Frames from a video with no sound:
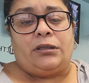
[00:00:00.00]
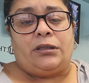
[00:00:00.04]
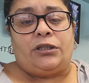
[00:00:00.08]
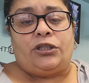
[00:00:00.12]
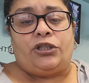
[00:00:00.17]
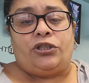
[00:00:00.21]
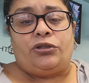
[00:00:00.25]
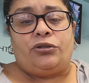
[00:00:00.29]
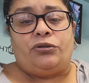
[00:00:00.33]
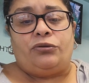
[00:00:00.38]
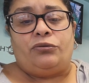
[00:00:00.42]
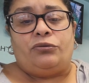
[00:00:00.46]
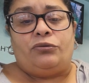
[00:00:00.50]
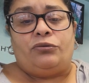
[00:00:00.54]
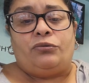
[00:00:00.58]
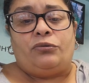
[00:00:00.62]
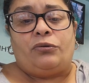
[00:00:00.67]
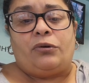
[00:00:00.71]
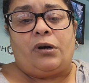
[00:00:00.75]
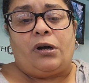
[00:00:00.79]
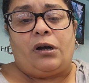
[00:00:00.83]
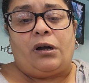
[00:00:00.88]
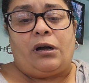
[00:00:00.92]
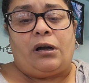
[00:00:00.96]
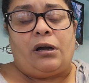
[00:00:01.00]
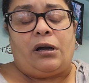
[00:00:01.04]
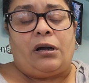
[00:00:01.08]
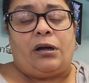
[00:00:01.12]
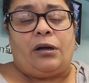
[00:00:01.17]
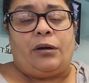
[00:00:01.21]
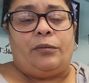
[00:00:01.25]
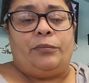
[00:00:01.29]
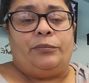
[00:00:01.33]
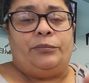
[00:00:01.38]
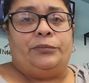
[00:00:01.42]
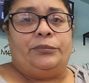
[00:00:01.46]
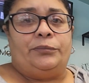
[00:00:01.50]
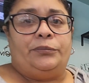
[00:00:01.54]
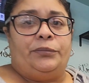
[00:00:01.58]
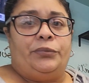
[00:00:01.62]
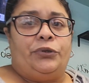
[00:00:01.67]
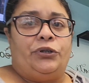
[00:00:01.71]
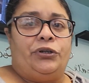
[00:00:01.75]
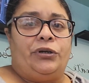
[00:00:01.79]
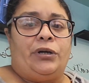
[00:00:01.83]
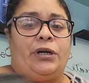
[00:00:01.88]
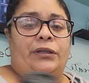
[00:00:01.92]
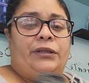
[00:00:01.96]
to
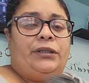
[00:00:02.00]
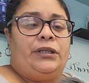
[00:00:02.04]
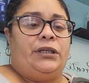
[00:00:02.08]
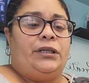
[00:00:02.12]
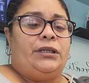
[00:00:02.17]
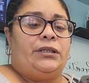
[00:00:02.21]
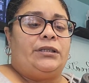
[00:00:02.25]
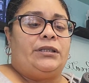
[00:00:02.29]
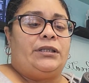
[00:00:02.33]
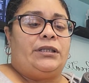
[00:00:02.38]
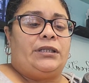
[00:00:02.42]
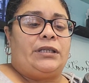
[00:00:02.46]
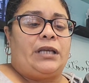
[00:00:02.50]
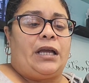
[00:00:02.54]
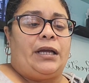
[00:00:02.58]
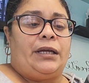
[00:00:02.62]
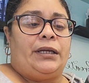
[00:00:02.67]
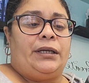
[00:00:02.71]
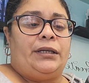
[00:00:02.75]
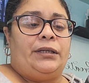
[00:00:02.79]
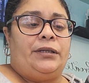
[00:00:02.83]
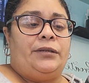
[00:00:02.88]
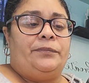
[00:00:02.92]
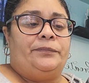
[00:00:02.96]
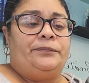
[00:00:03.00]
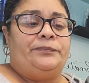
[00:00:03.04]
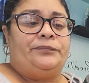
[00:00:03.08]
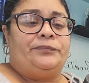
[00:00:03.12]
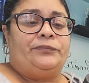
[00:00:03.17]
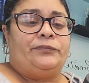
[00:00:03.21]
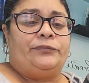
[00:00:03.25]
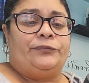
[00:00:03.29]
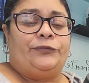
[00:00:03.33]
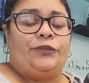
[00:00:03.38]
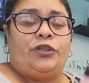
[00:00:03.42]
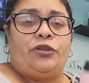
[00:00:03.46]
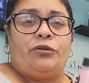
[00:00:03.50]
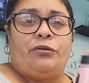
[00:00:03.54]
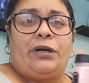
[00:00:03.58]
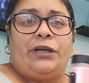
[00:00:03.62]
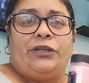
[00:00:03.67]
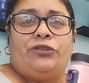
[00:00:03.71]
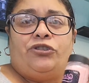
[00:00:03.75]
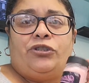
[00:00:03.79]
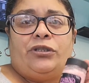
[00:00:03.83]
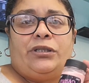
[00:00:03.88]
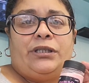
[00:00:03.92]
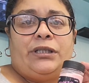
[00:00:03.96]
put on the inside. So
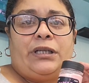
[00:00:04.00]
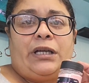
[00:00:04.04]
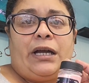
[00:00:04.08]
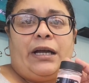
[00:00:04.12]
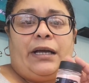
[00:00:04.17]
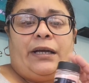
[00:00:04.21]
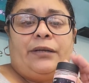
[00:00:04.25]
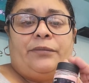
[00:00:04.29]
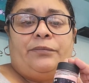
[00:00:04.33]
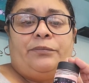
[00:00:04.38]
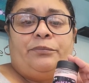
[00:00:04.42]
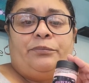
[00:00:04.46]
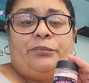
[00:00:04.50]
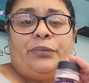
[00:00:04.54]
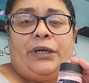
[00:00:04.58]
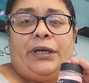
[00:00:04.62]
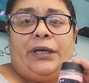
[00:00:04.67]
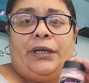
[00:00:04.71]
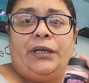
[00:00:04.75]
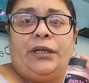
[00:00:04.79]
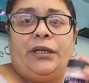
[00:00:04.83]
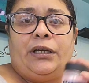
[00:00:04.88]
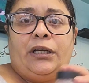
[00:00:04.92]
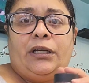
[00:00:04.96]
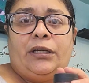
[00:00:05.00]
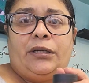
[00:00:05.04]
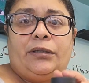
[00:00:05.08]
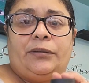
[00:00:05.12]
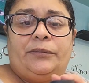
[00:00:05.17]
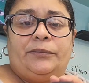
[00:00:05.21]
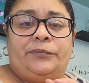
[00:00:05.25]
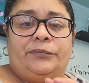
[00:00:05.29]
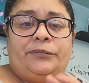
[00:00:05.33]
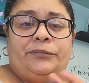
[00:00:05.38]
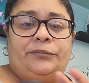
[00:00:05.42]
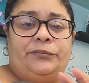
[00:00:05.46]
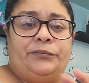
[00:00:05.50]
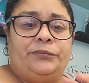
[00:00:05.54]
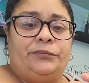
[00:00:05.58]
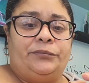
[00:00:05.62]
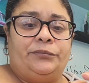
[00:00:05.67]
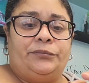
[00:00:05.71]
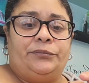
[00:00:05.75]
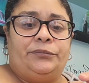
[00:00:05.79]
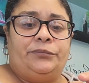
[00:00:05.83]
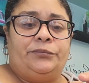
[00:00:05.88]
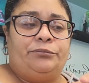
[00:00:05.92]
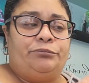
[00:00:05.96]
I just got pink,
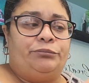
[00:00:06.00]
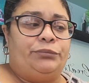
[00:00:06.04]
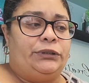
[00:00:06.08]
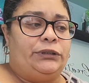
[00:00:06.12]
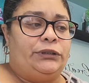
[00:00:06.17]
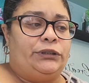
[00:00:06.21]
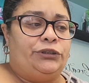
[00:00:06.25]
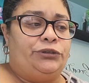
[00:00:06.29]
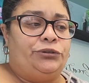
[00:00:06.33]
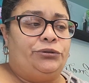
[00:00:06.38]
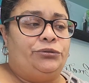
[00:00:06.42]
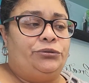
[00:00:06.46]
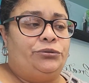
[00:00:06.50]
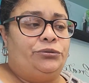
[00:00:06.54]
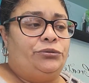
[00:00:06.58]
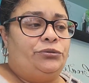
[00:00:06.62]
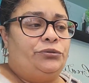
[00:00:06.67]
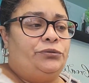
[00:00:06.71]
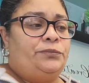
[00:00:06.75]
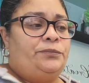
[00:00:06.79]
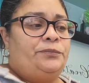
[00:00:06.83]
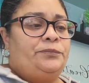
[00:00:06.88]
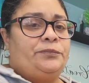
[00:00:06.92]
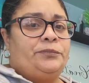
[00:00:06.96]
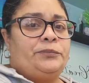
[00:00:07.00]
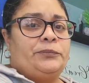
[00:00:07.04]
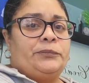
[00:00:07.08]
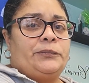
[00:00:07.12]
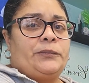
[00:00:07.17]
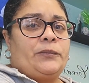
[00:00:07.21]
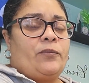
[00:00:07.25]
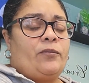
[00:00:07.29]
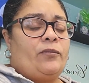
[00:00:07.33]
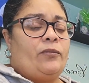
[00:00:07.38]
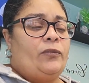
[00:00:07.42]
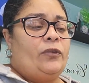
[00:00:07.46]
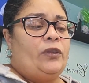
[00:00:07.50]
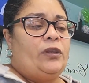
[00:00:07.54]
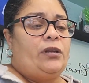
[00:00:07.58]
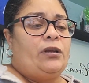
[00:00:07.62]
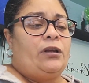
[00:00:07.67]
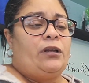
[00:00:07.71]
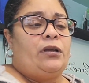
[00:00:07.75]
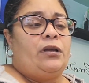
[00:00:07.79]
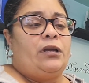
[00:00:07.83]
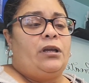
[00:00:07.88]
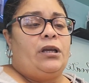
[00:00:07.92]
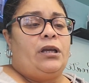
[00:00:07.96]
blue,
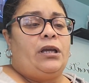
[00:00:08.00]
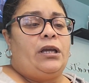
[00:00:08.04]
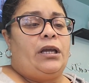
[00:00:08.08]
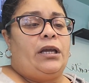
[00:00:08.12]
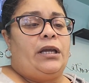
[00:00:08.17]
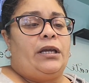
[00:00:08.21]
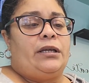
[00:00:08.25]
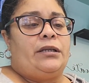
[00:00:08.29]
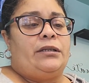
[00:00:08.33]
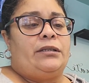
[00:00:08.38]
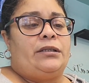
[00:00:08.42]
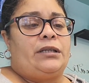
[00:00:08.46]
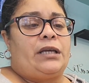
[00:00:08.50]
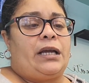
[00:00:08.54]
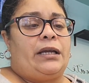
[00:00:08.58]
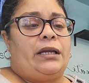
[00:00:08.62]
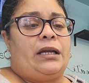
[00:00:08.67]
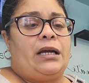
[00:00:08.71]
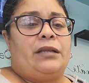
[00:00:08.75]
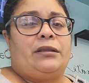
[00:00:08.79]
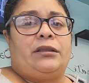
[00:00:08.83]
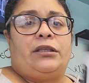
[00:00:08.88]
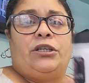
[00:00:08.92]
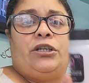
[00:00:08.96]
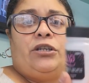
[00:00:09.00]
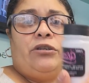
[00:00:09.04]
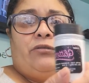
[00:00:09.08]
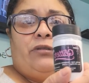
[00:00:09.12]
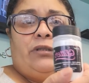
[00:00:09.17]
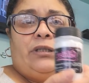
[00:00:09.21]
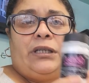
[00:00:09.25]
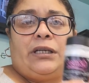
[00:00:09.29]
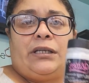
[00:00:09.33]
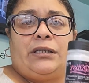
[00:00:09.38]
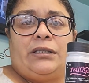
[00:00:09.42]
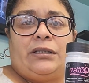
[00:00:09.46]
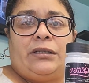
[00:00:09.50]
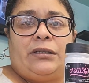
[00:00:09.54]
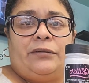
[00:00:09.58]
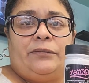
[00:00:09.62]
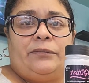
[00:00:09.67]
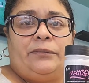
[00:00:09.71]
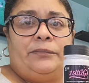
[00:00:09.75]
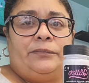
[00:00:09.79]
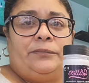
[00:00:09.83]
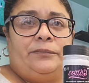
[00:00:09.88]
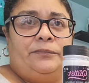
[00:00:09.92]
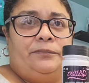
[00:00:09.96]
and I got the iridescent,